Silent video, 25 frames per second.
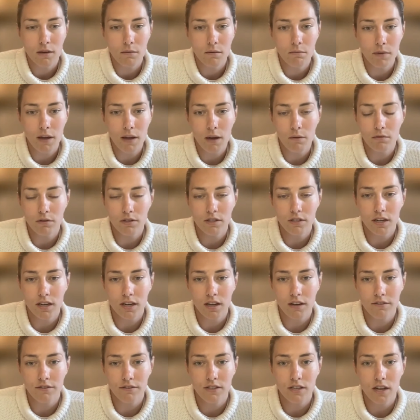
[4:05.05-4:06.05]
be able to
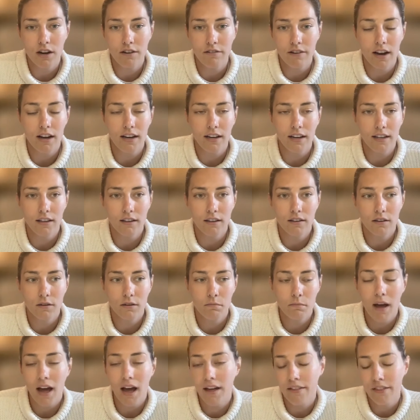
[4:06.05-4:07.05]
kind of directly
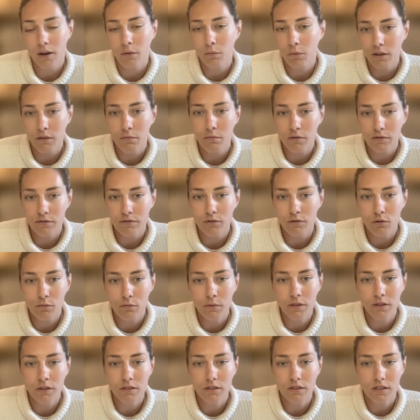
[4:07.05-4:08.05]
compare that with
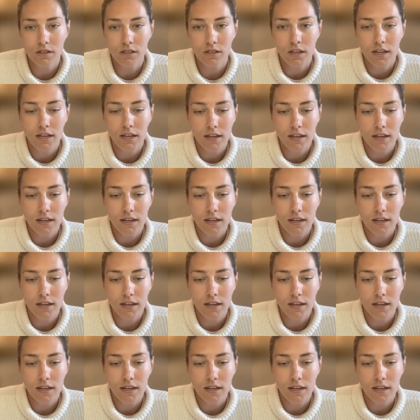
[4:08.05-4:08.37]
performance.